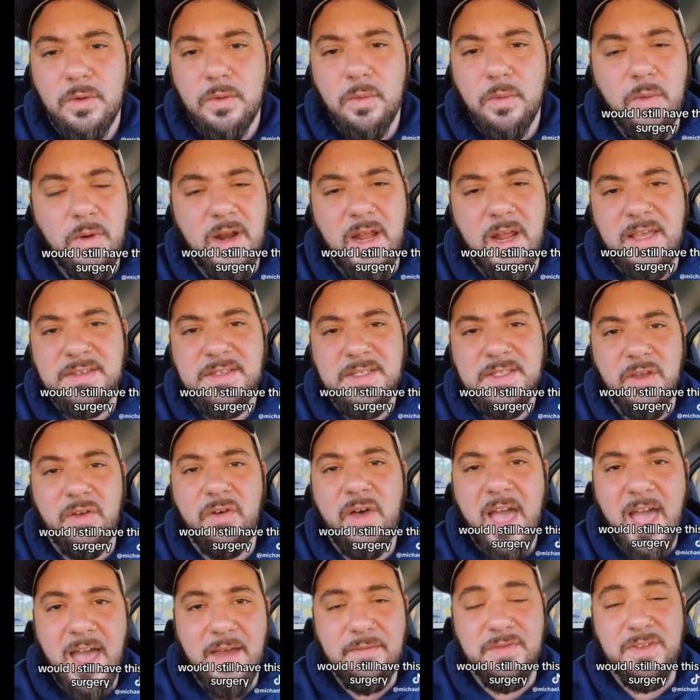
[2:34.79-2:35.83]
Would I
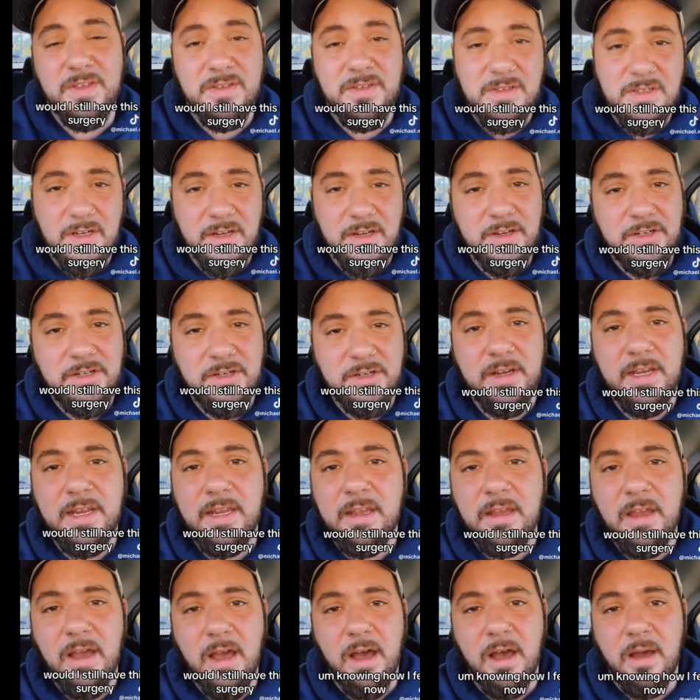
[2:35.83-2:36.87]
still have this
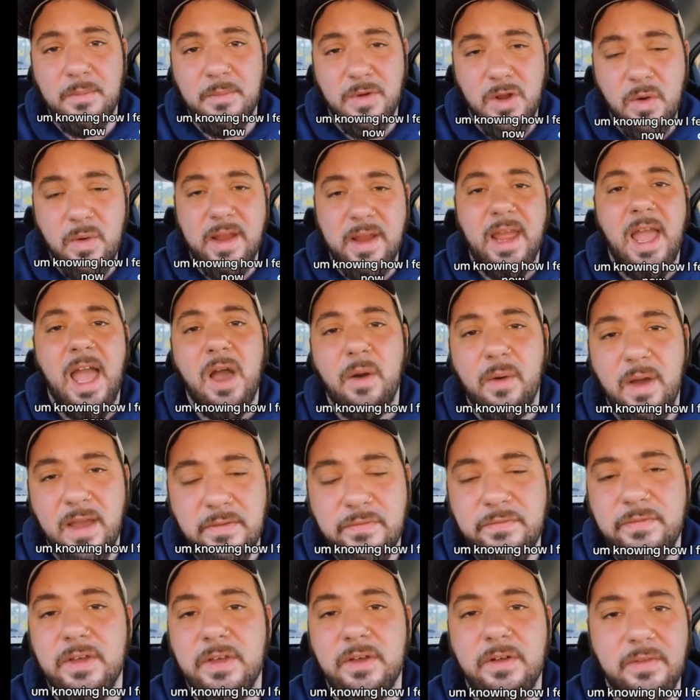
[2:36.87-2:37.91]
surgery, knowing how I
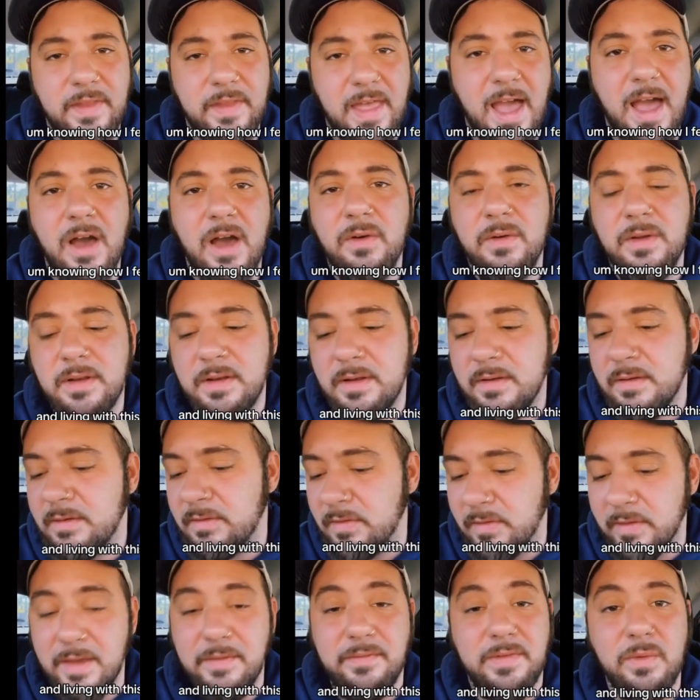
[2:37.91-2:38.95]
feel now
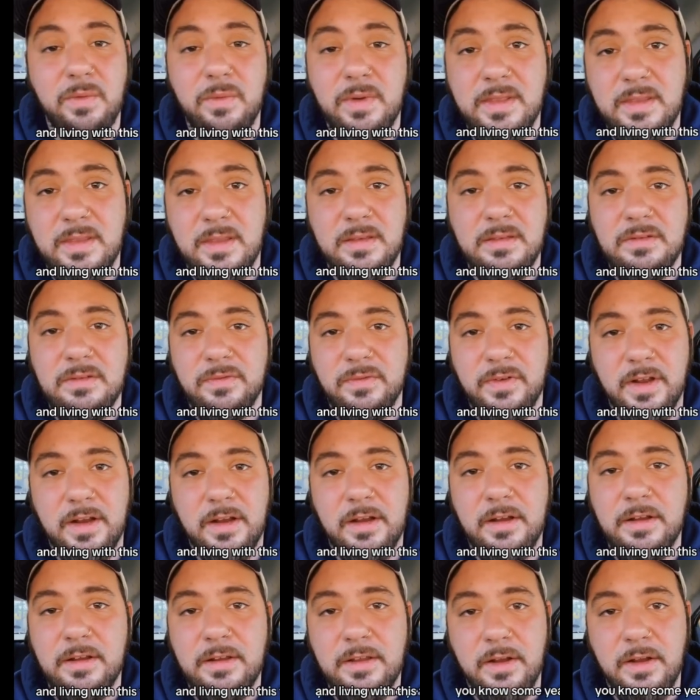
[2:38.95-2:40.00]
and living with this
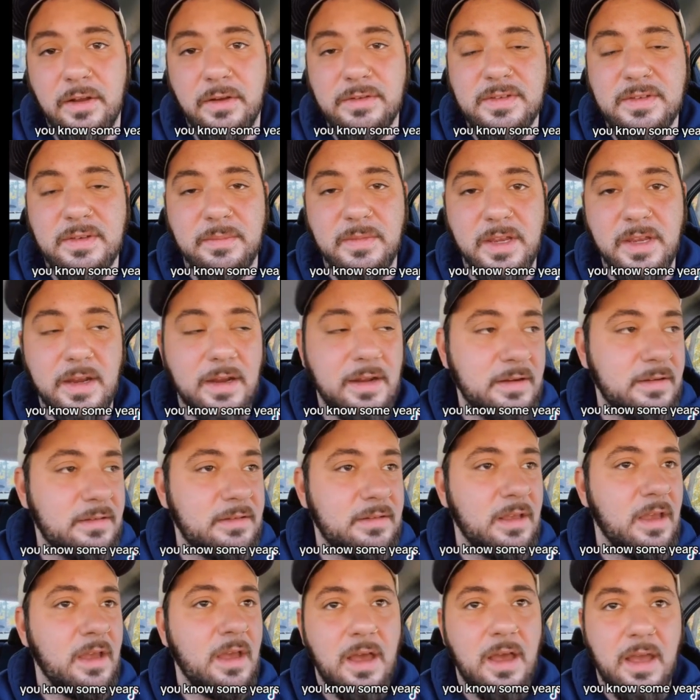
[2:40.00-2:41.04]
for, you know, some
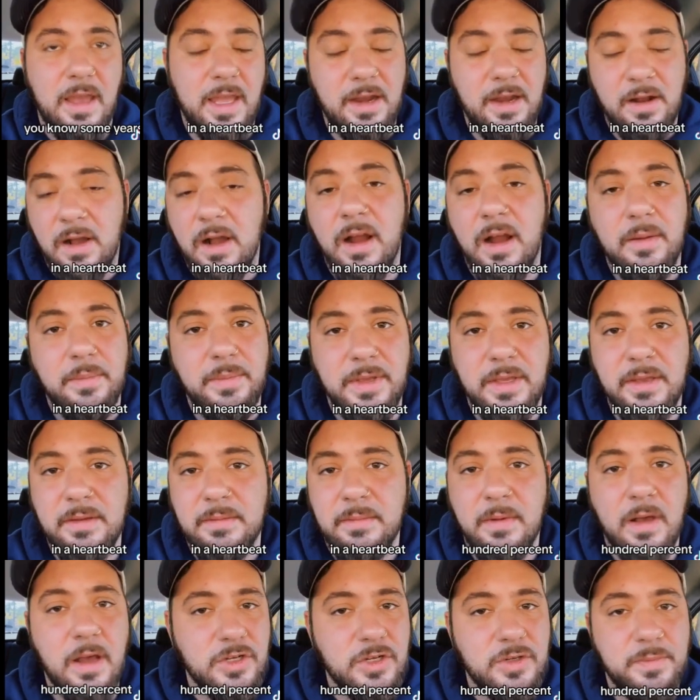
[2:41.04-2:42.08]
years? In a heartbeat,
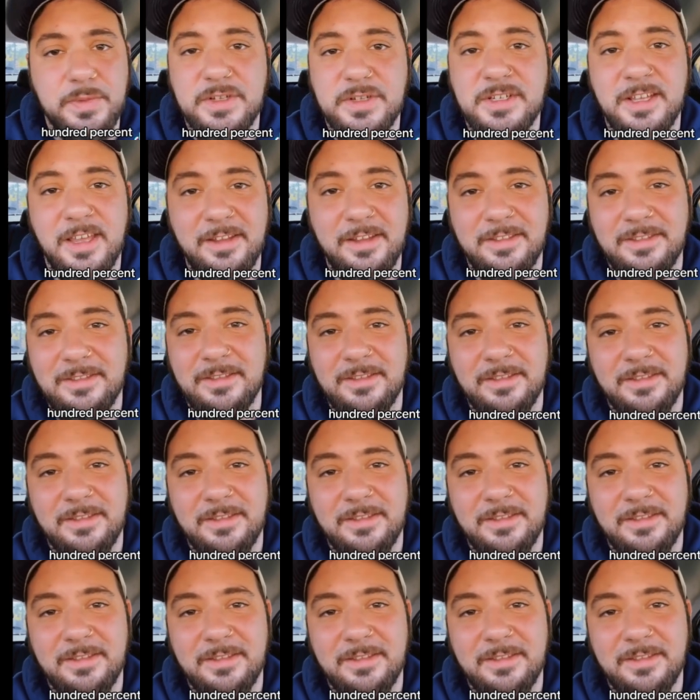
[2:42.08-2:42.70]
100%.